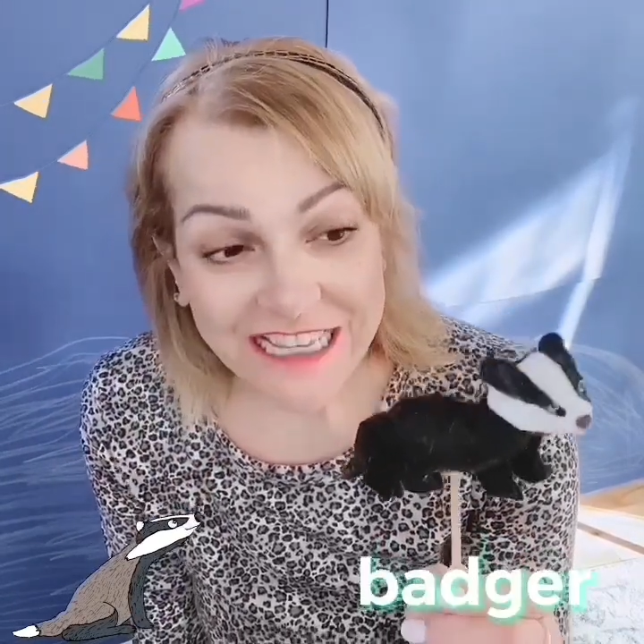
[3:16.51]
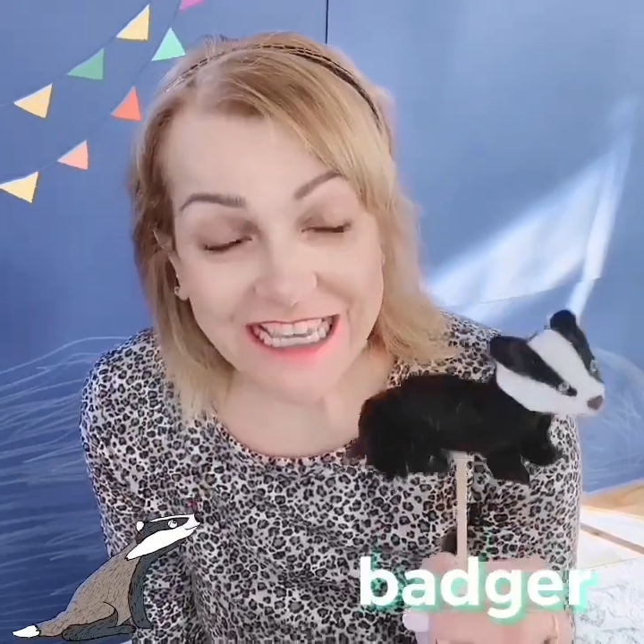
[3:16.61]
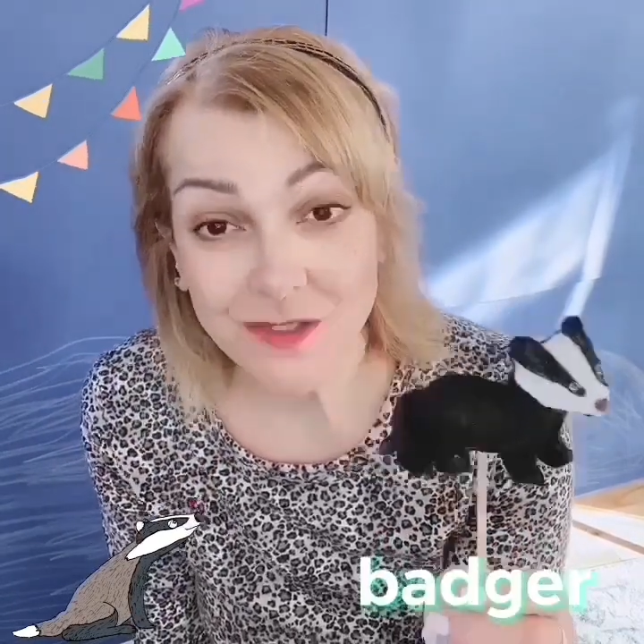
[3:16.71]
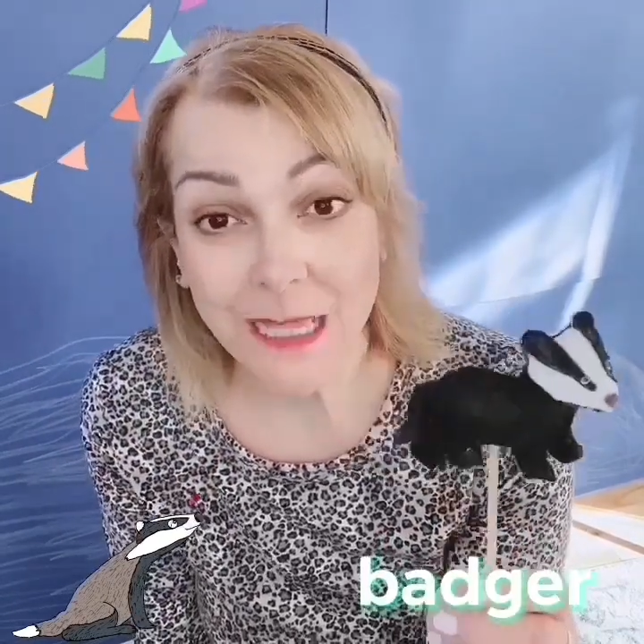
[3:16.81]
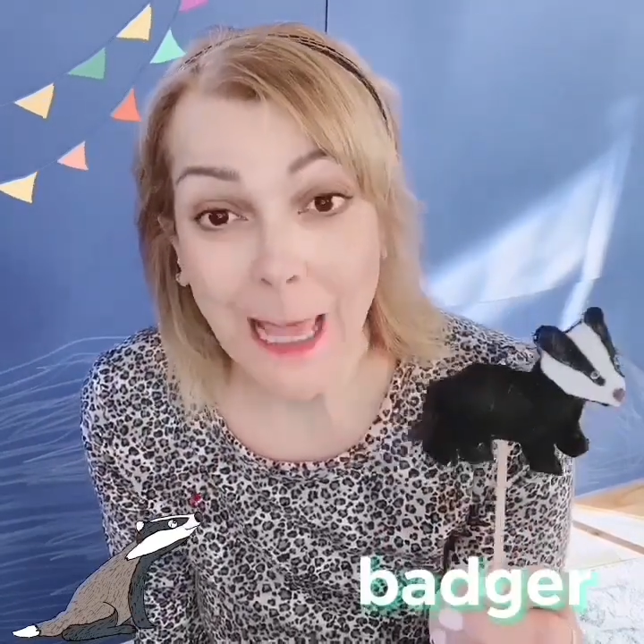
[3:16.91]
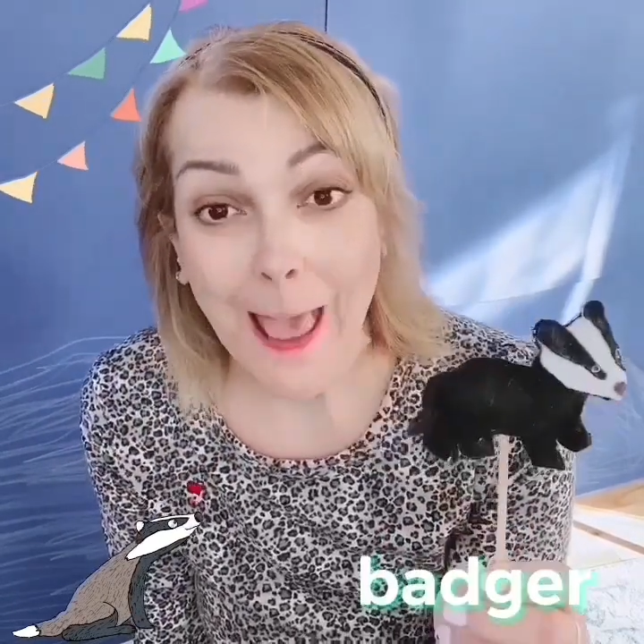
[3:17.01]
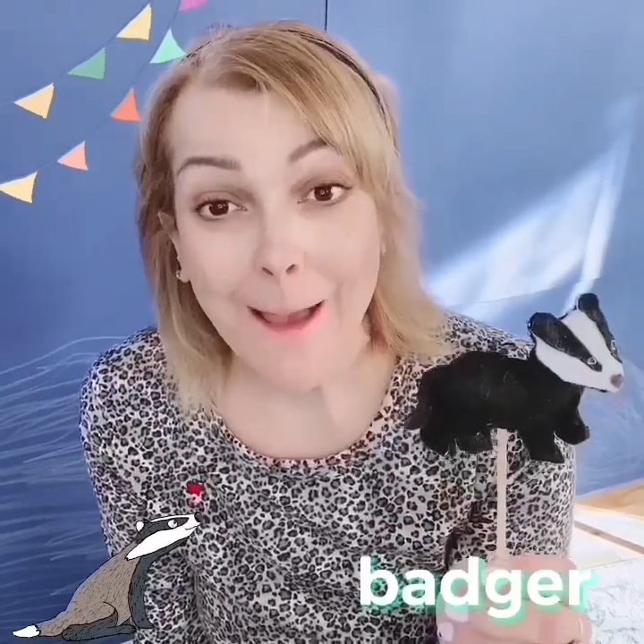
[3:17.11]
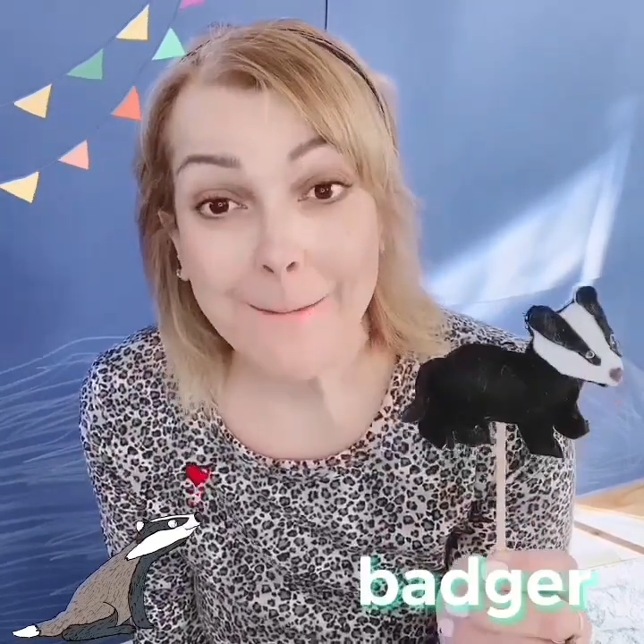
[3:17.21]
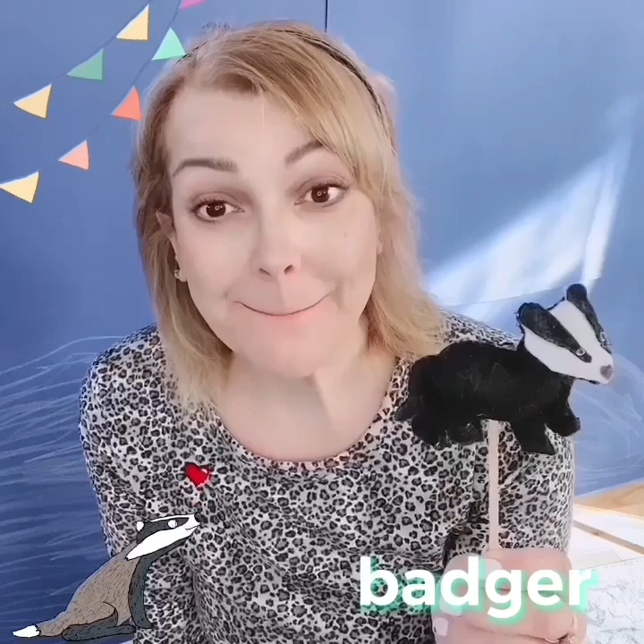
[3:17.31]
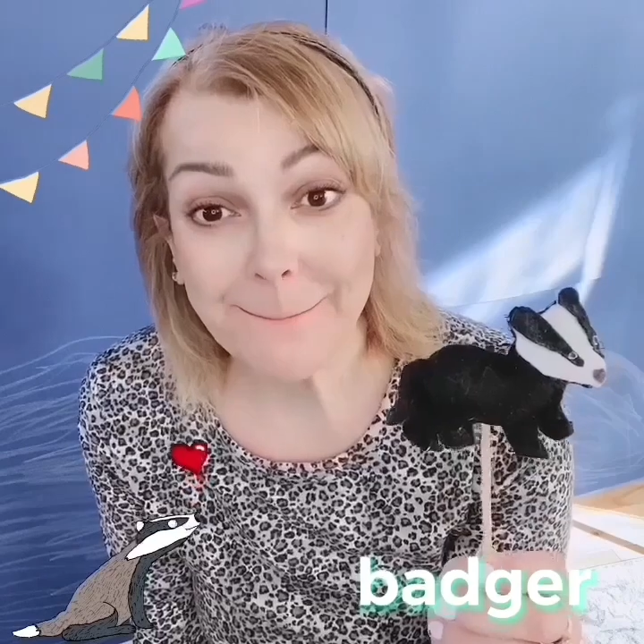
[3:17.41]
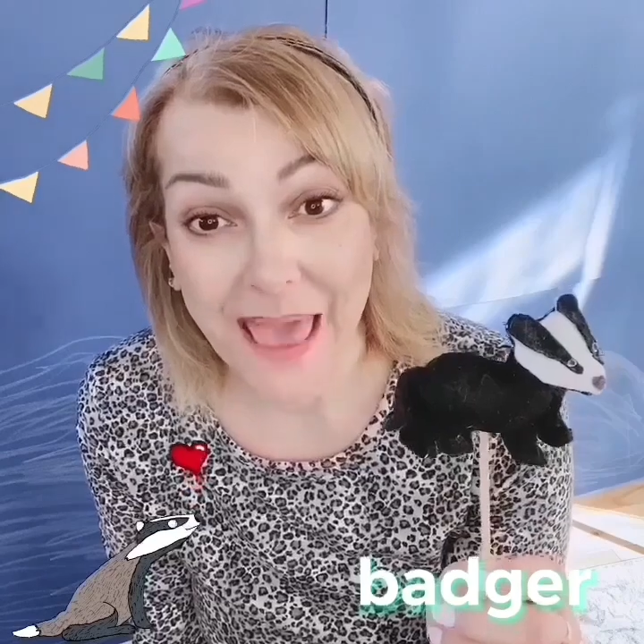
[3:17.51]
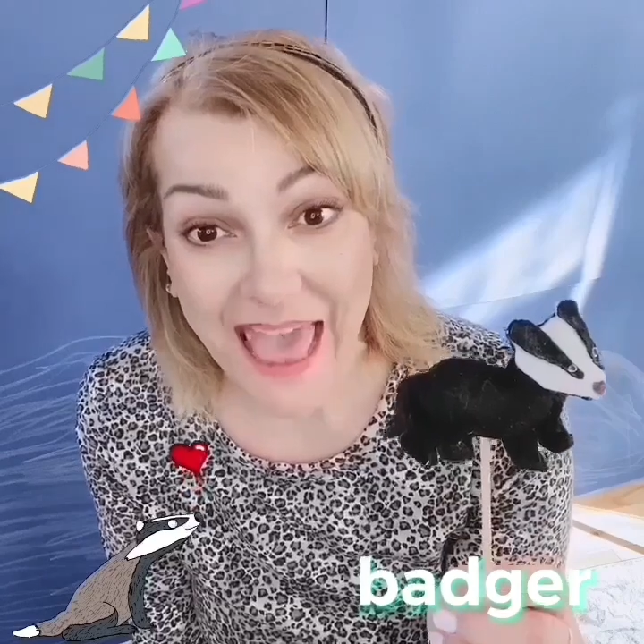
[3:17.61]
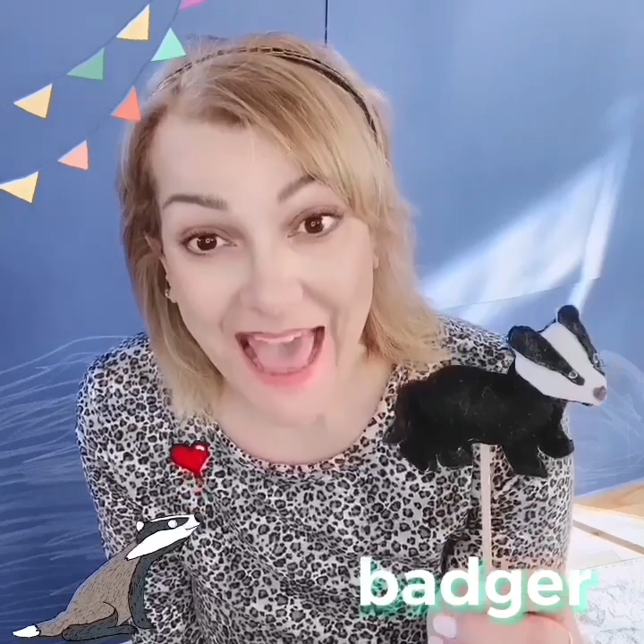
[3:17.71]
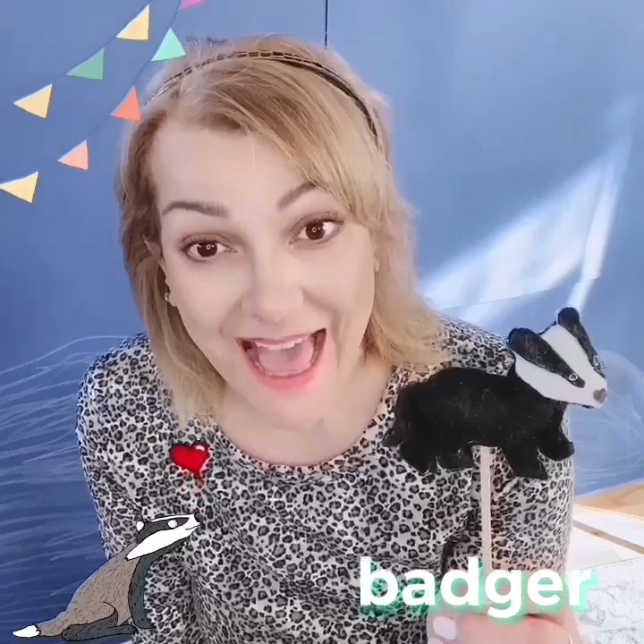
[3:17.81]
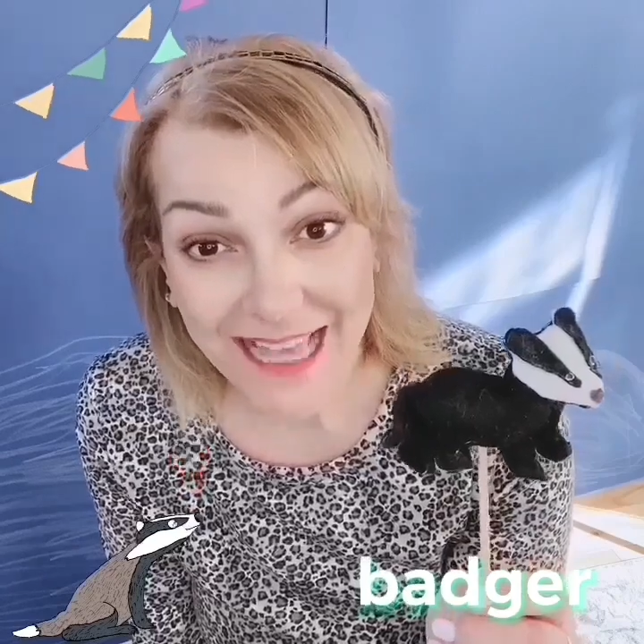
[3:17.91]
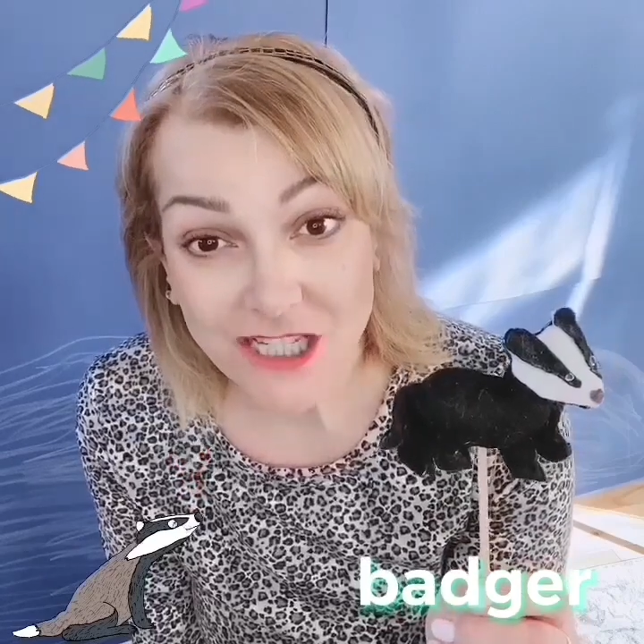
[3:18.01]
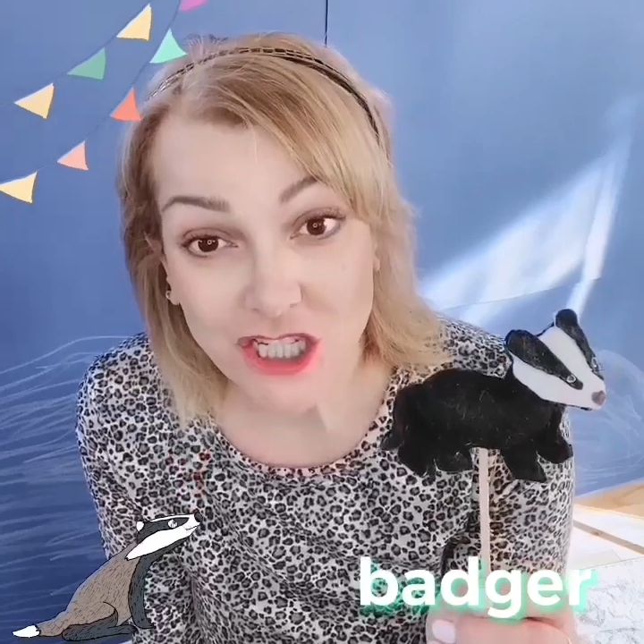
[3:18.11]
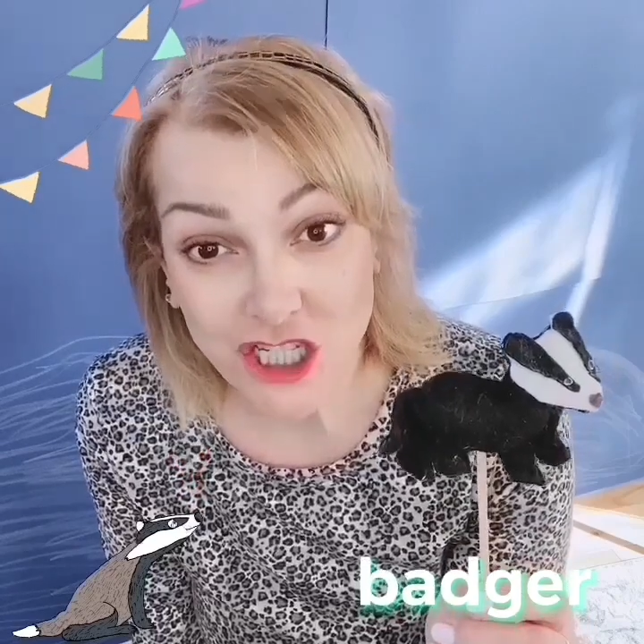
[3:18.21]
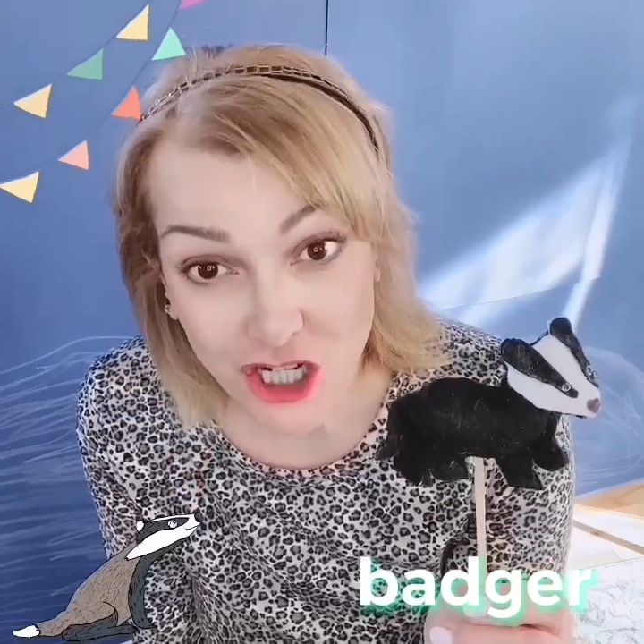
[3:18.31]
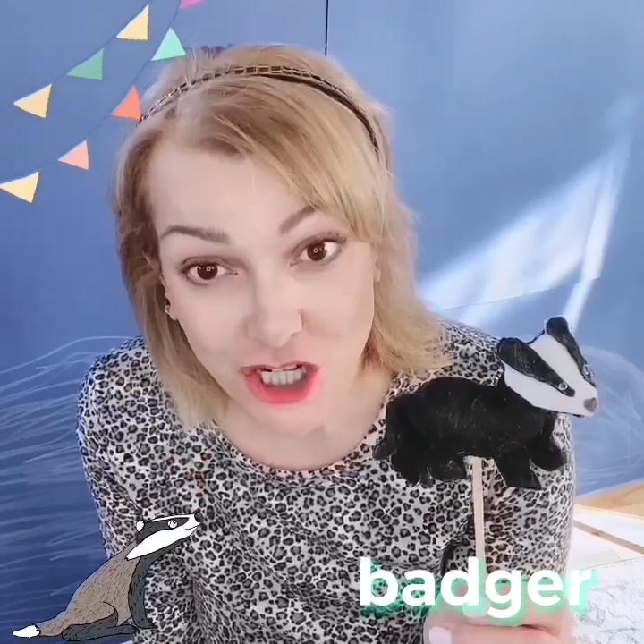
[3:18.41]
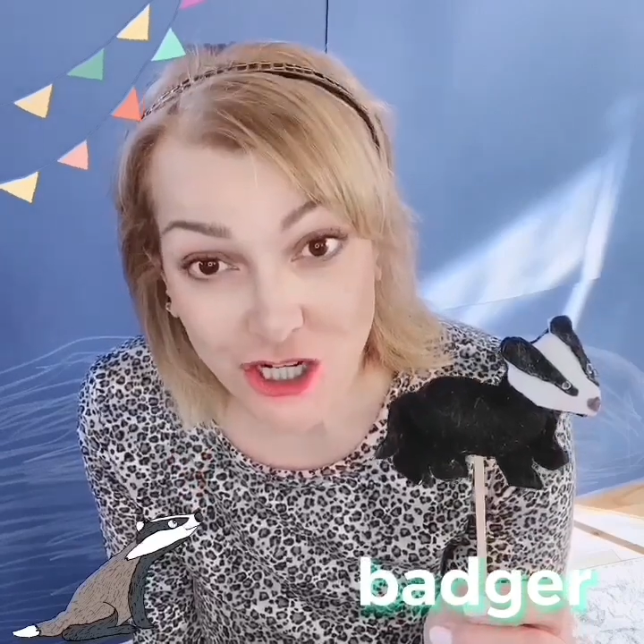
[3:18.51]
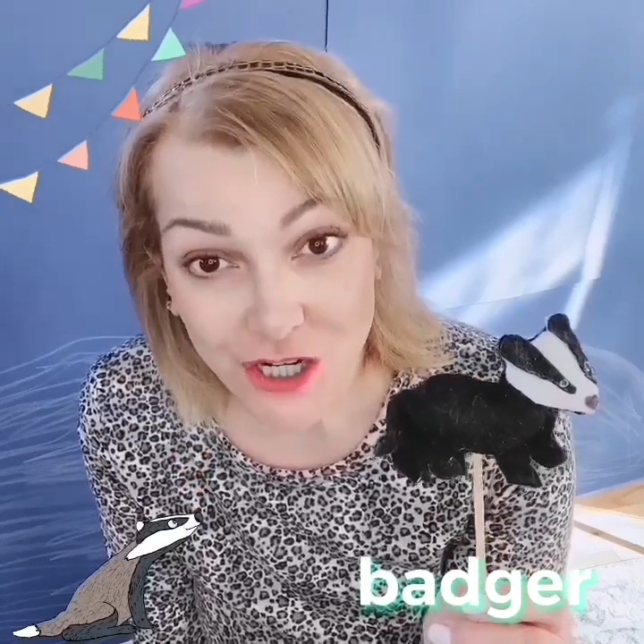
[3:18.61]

You say badger?